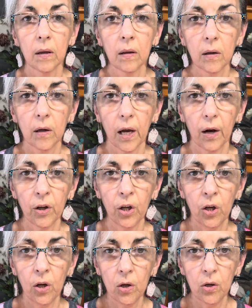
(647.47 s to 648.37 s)
Look how
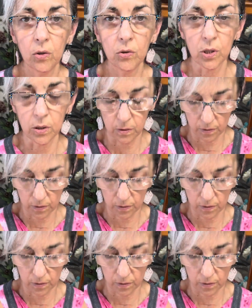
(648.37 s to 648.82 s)
cute.